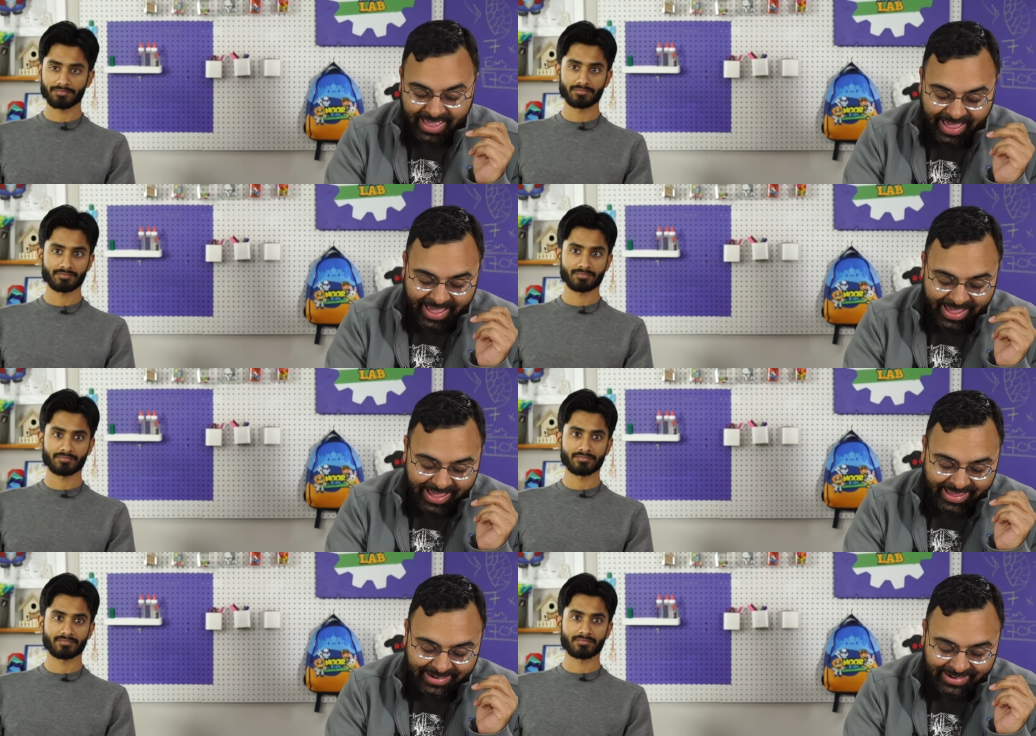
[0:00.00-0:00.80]

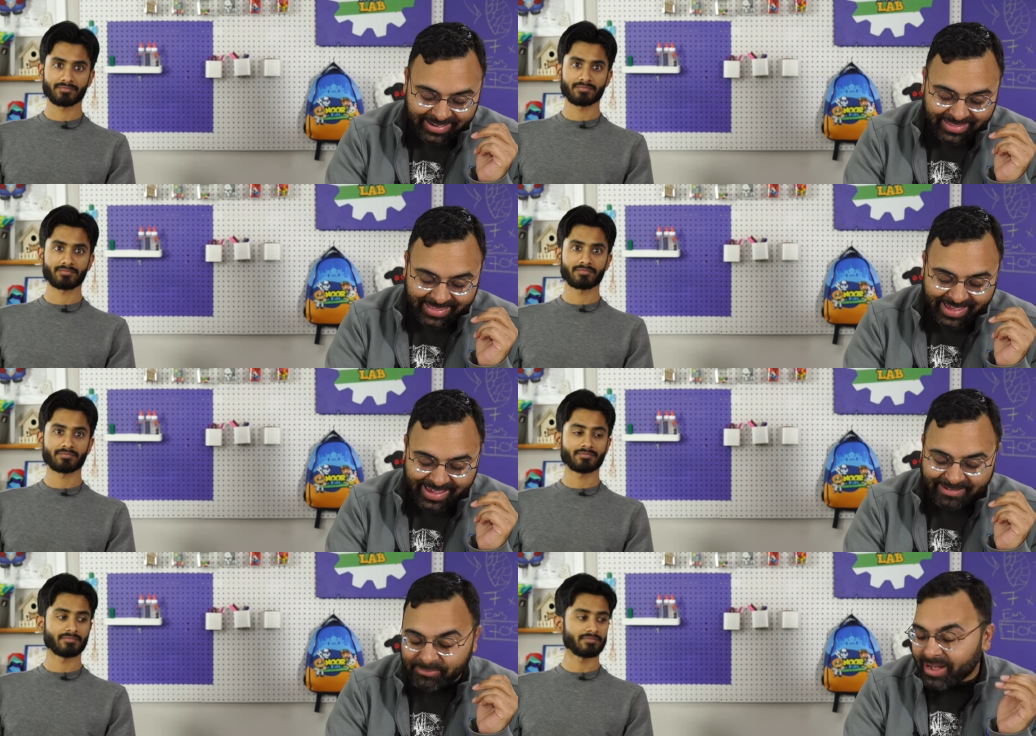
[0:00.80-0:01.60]
Speaker 1: And
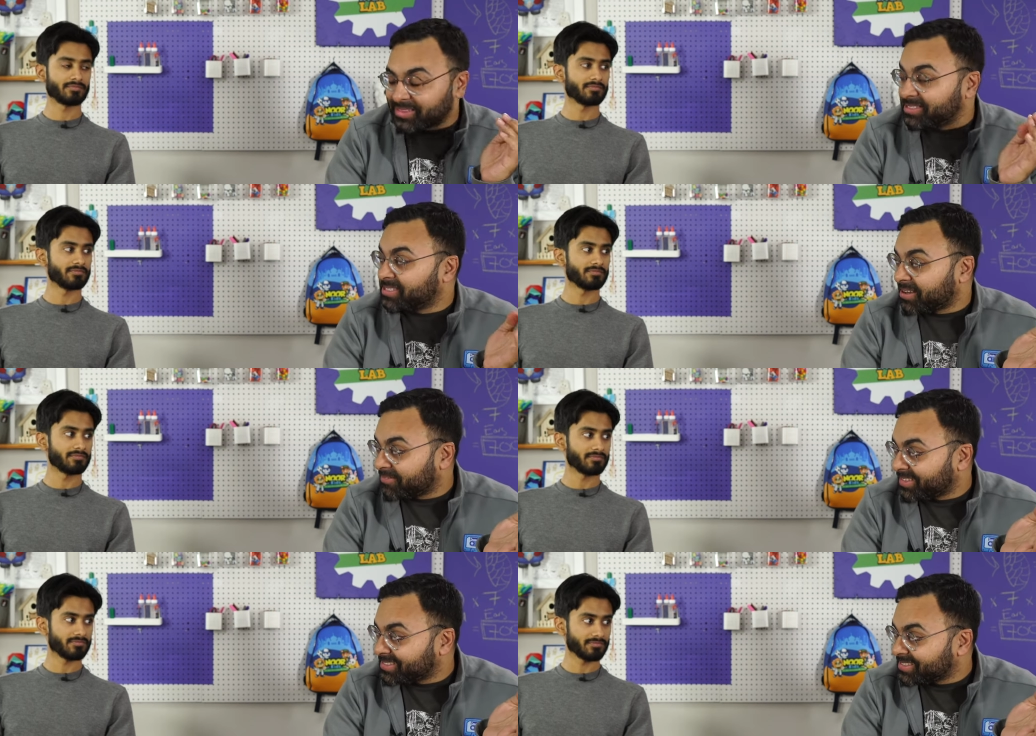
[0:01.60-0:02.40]
they brought their
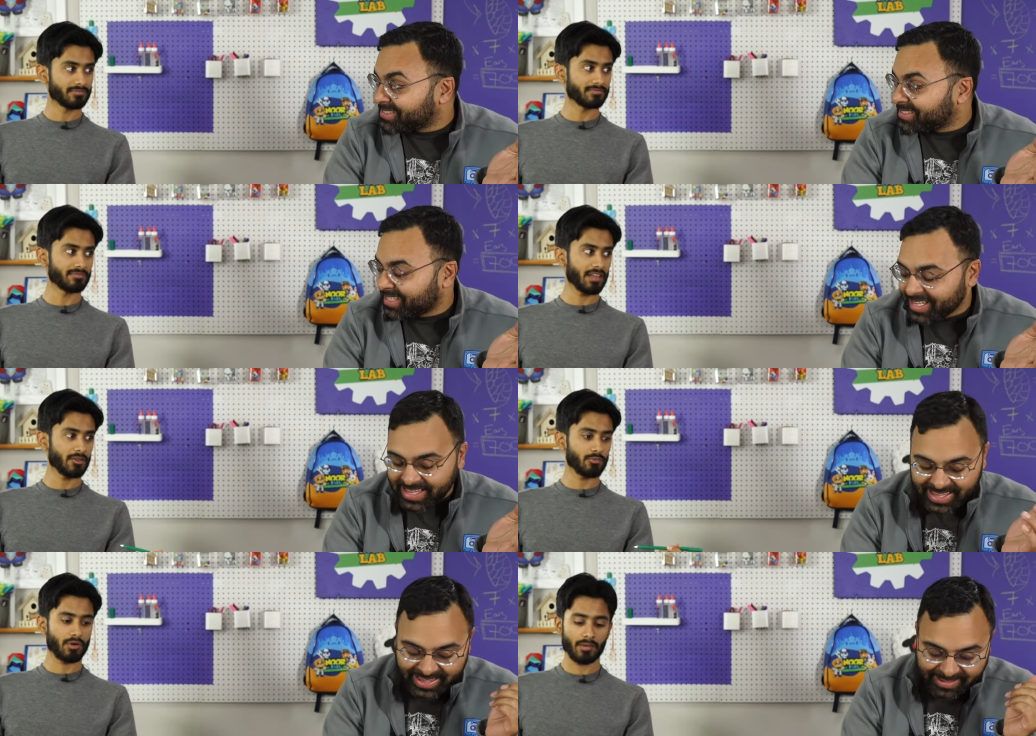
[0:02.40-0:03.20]
stuffies. Mm-hmm, they had their
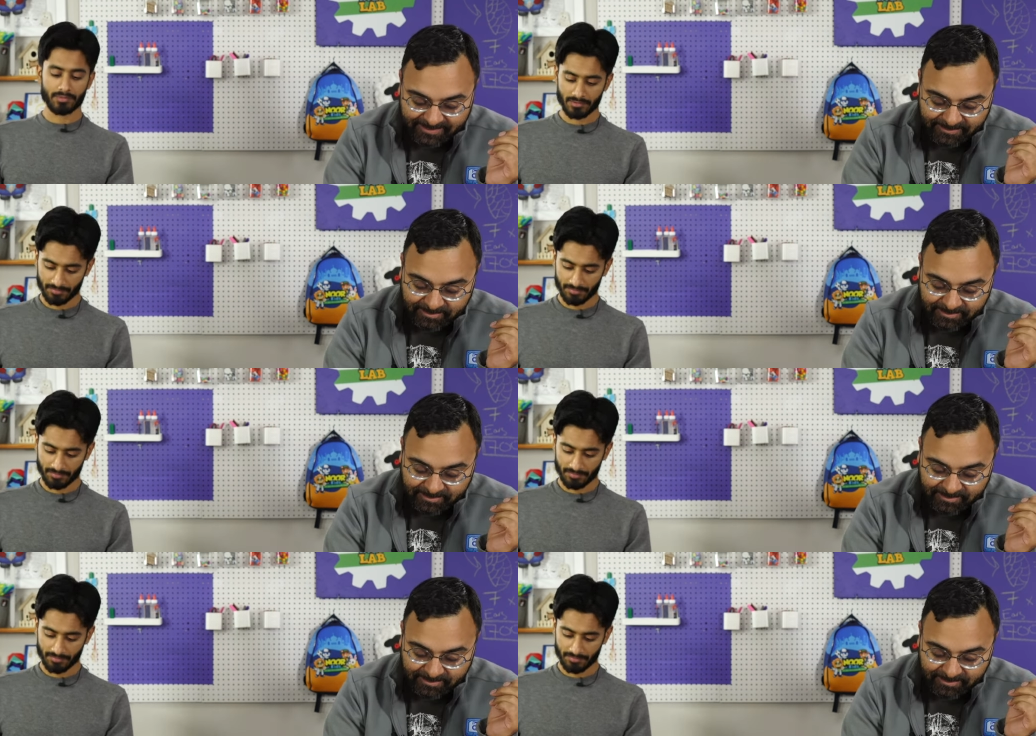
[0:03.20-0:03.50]
props.